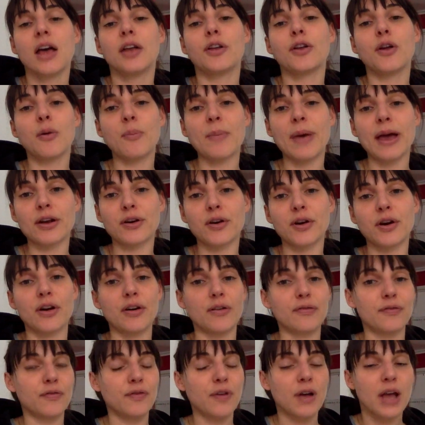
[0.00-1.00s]
no matter
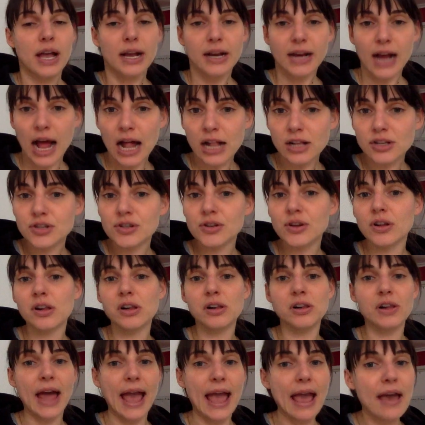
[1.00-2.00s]
of
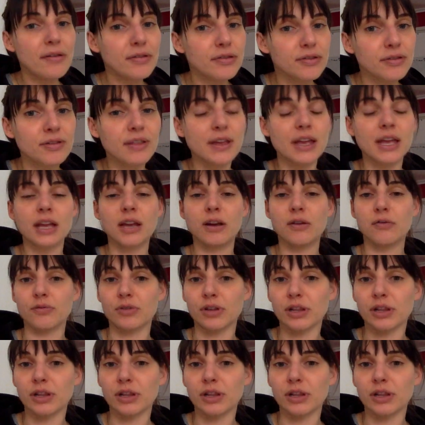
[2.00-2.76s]
cultural, ethnic,